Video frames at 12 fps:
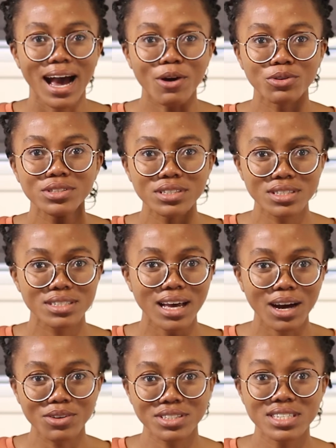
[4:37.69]
I couldn't
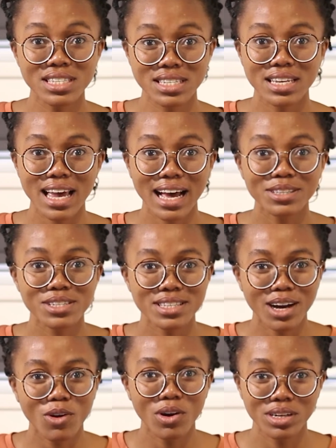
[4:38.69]
I couldn't say I had to
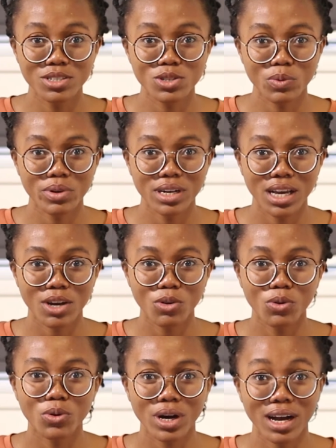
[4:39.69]
start calling someone like
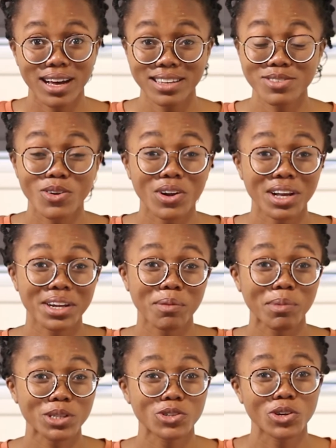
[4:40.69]
oh I had to call an
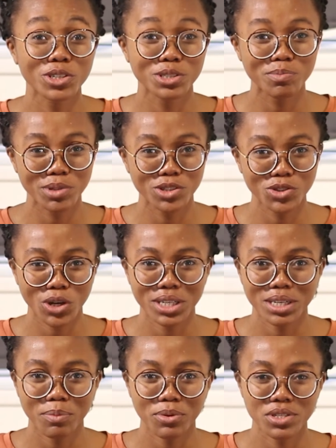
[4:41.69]
hematology major
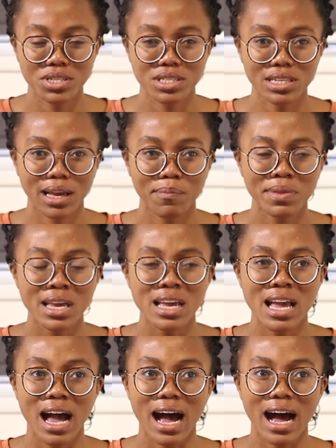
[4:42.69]
at that point in time
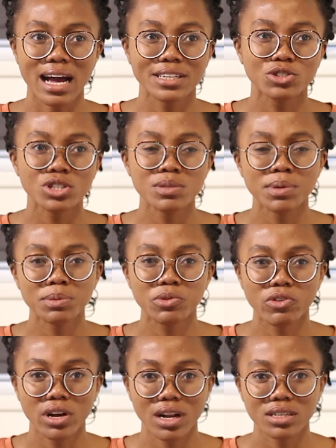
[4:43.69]
and it just made
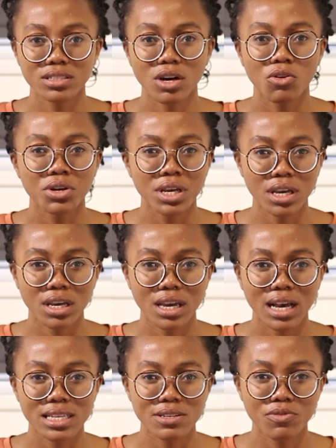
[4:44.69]
me realize that okay
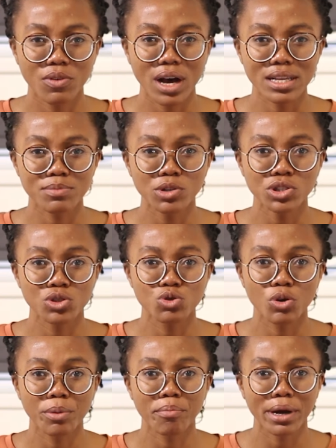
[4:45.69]
as as much as
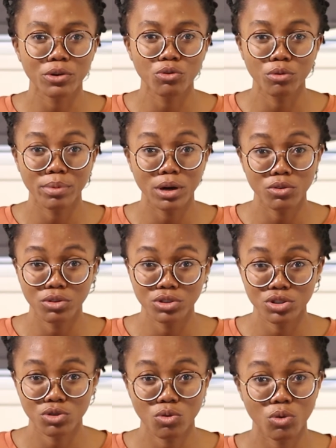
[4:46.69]
you're a
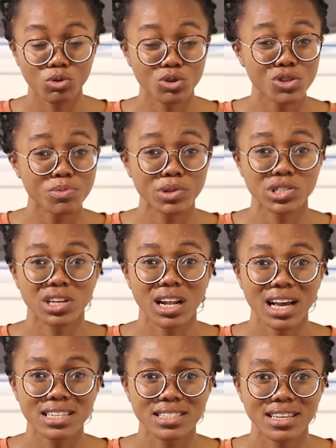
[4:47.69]
microbiologist or you
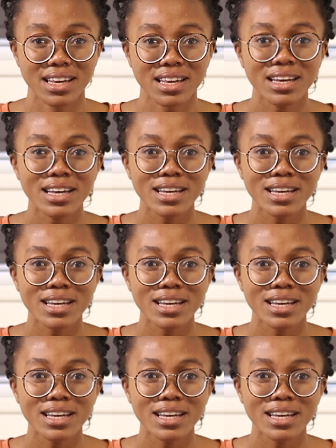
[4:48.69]
specialize there